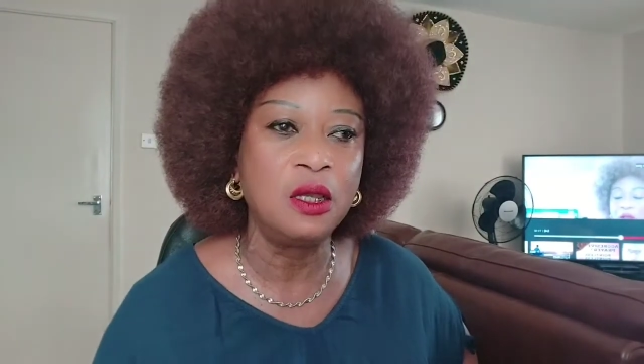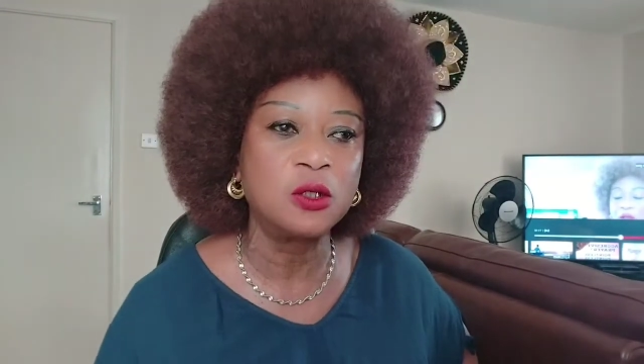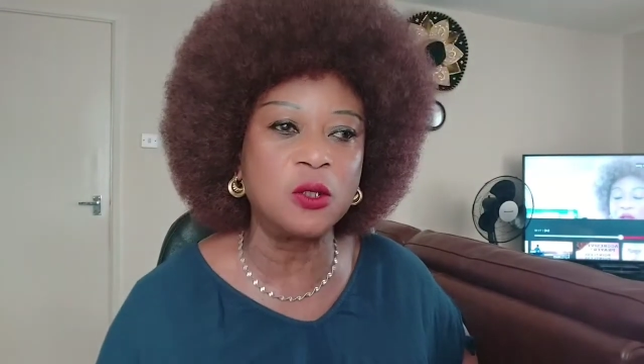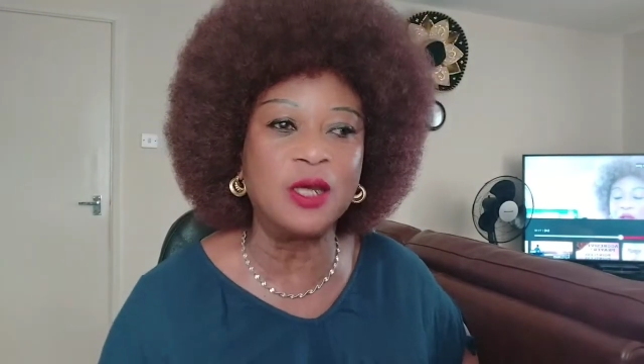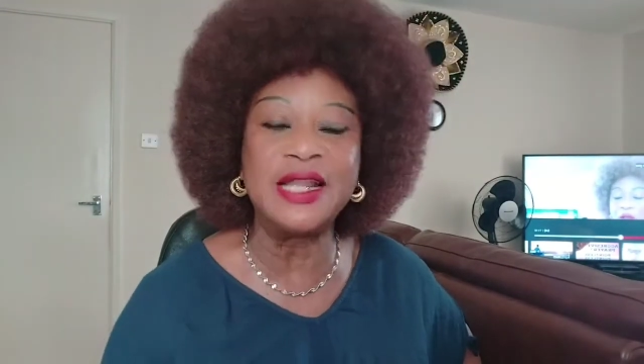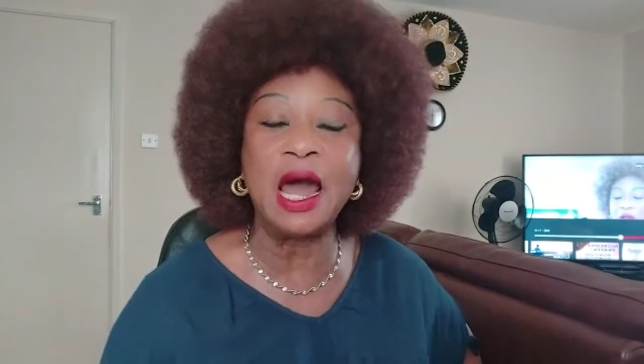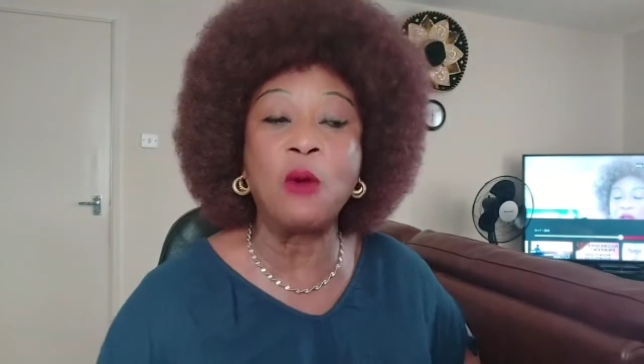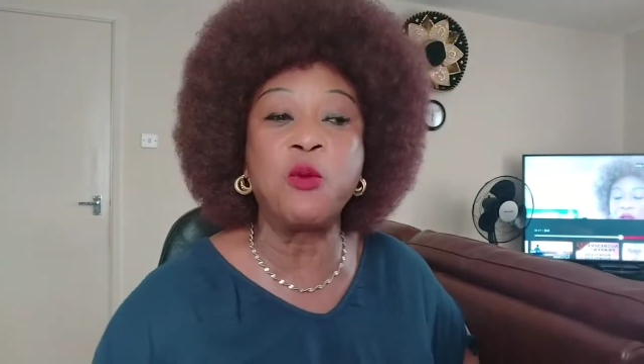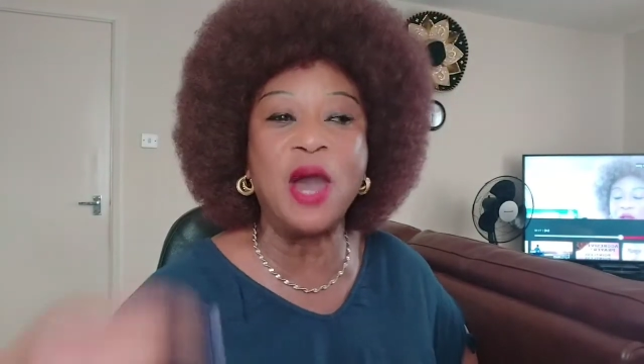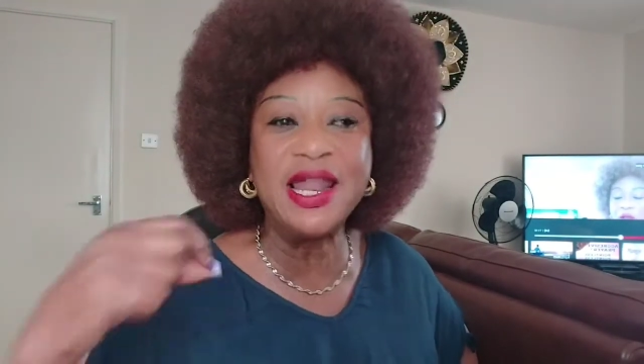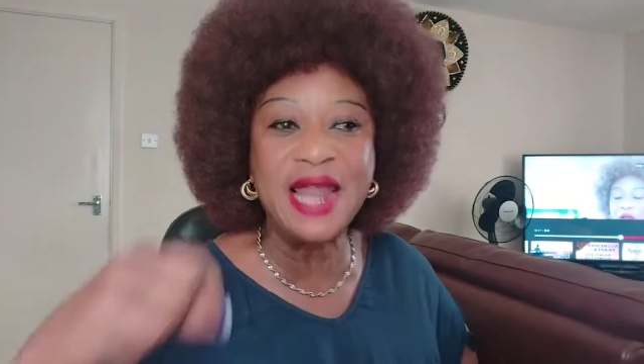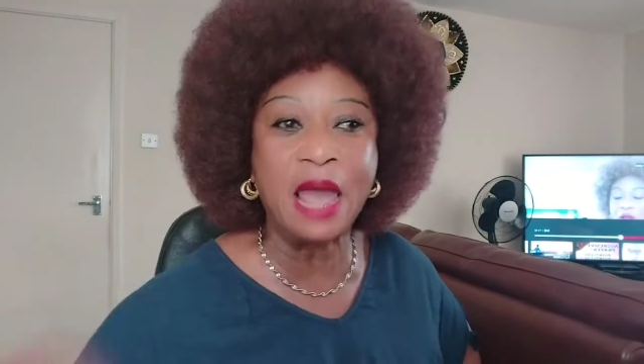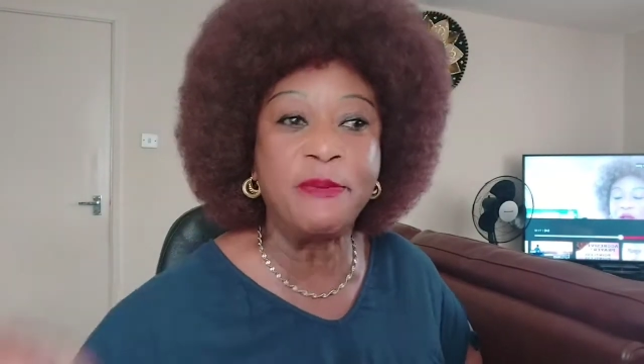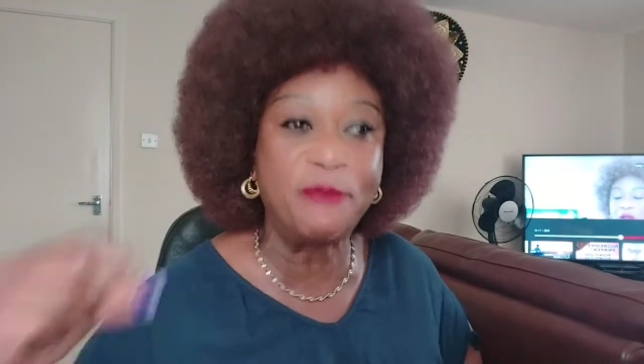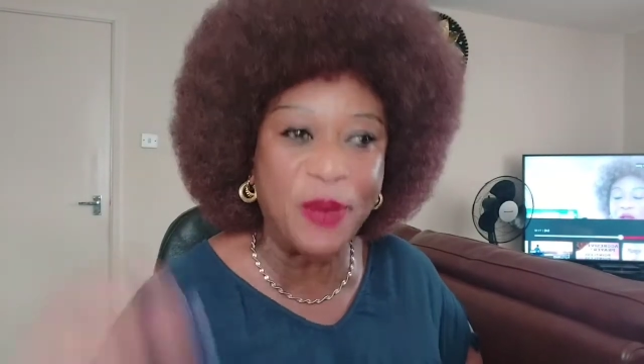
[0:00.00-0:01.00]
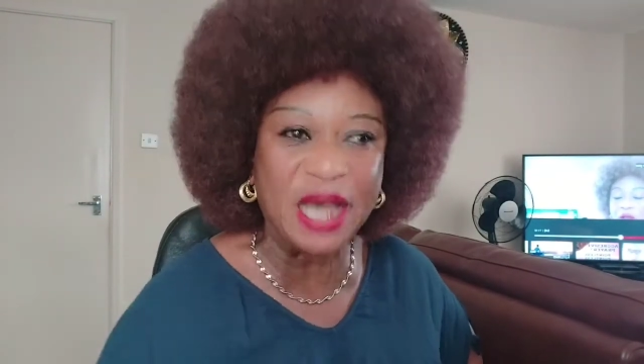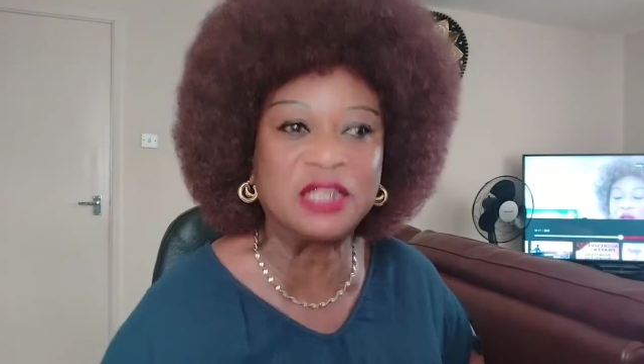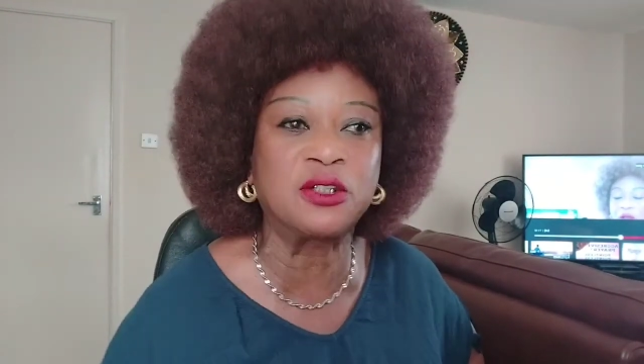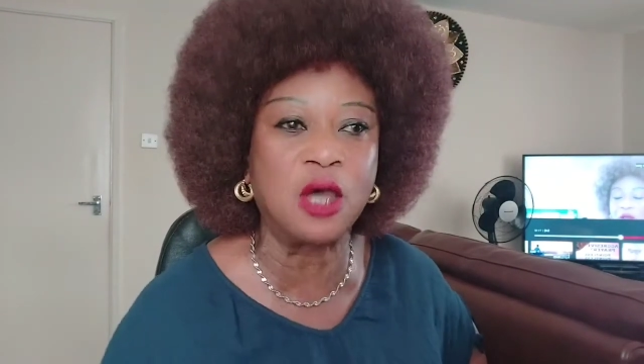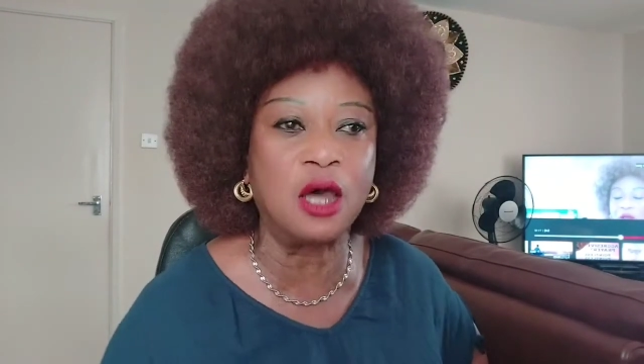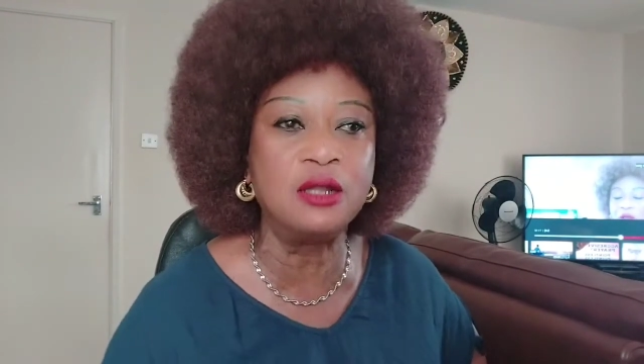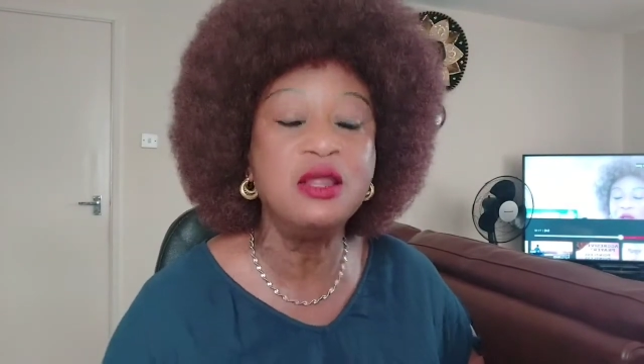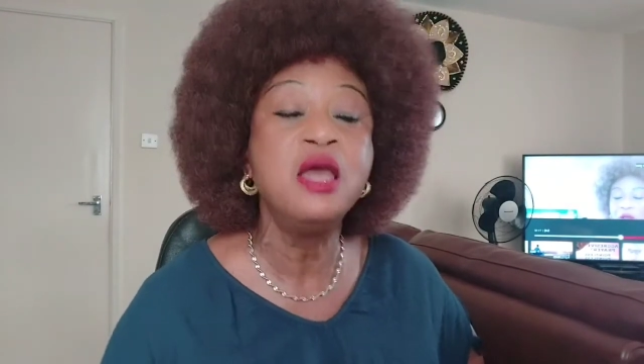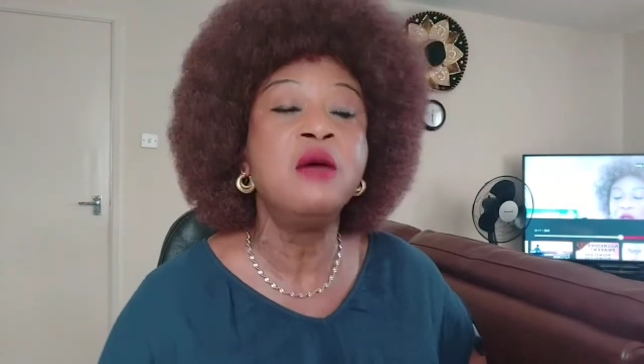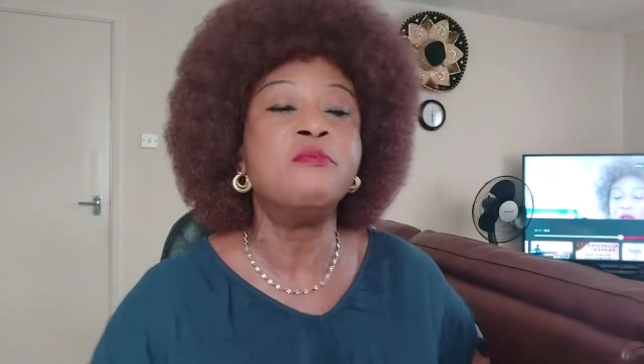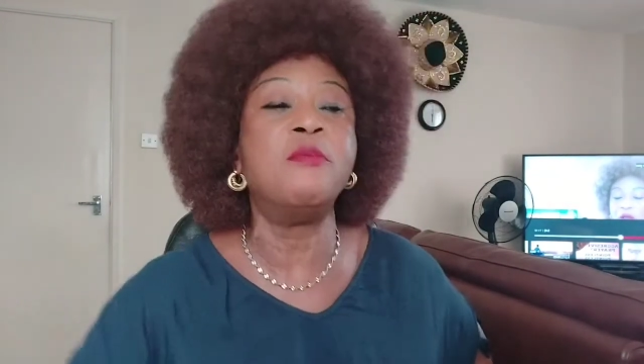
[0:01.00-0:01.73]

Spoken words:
so that when I pass on,